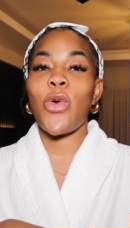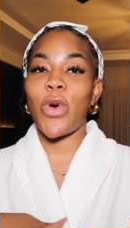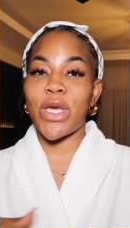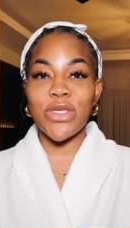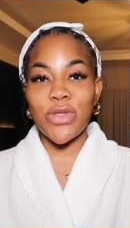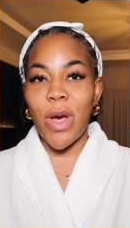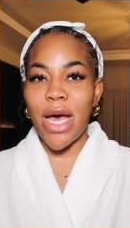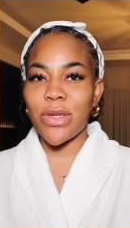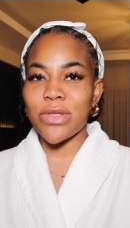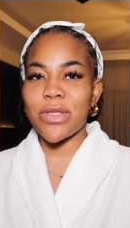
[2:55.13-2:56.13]
working so
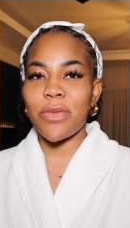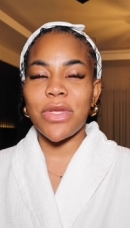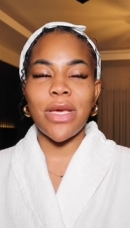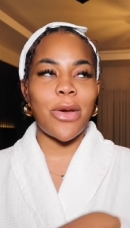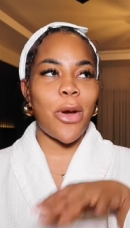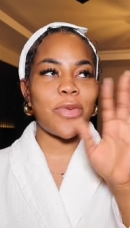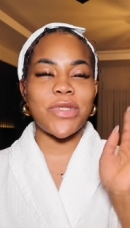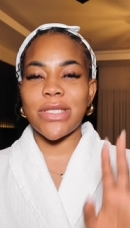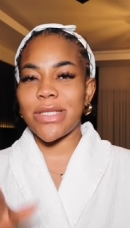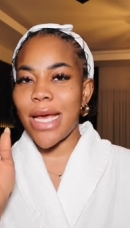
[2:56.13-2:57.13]
hard on something,
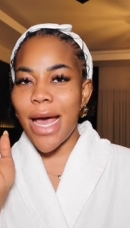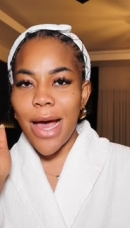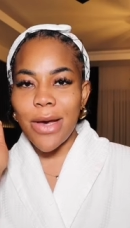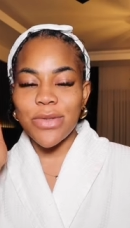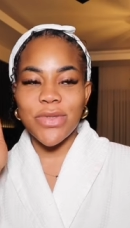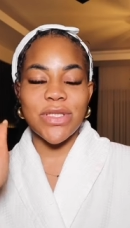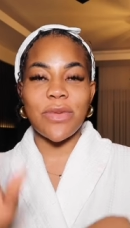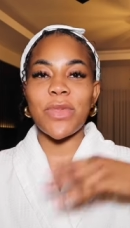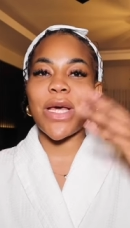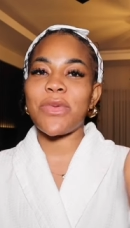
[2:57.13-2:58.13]
ups and downs
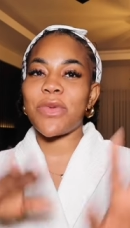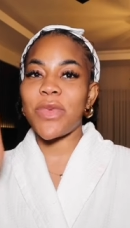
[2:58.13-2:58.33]
and blah, blah,